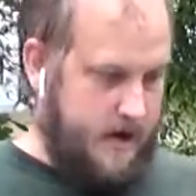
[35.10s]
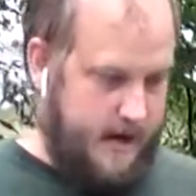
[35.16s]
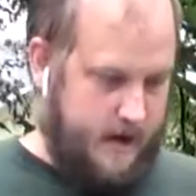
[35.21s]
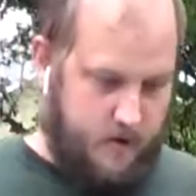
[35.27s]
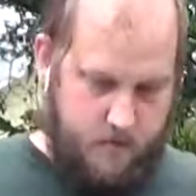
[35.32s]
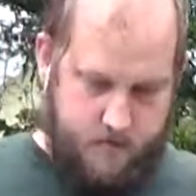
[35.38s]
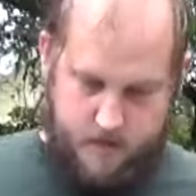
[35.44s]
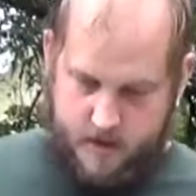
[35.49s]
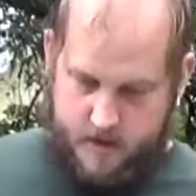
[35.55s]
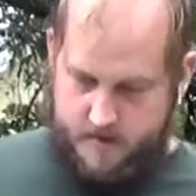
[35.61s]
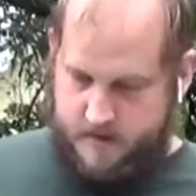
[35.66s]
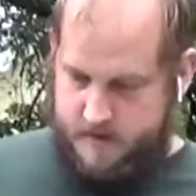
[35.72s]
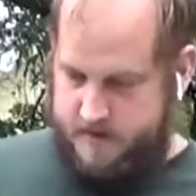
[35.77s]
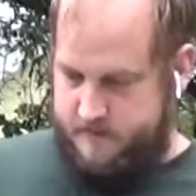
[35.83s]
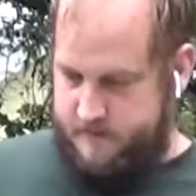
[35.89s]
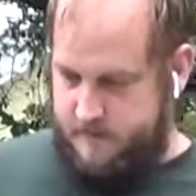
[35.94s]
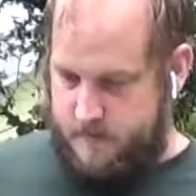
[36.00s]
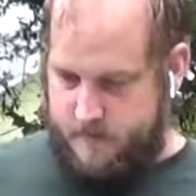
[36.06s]
our potting
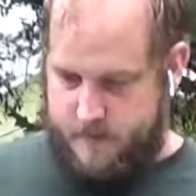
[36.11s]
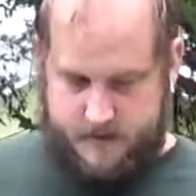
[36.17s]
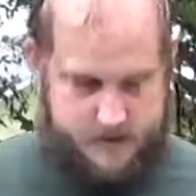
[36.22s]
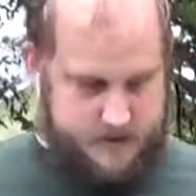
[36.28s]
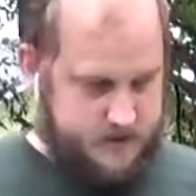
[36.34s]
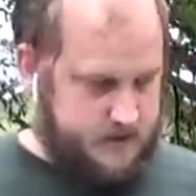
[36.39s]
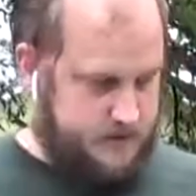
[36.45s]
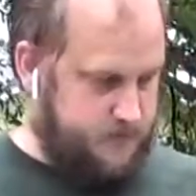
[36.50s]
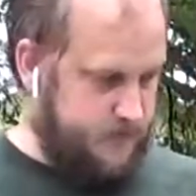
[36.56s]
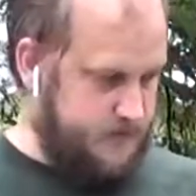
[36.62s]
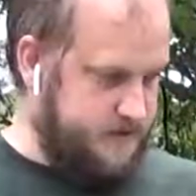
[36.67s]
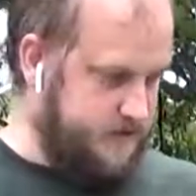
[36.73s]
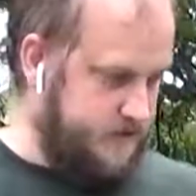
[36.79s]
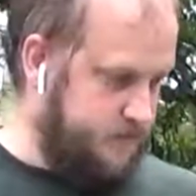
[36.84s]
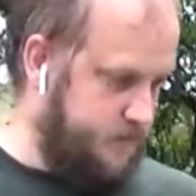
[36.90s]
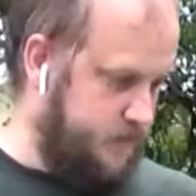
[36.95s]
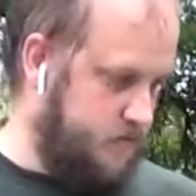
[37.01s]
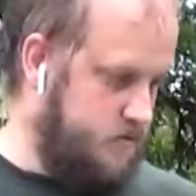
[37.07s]
mix for Nepenthes is pretty
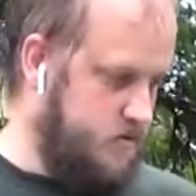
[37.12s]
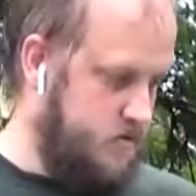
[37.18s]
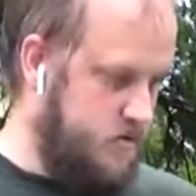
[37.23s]
simple.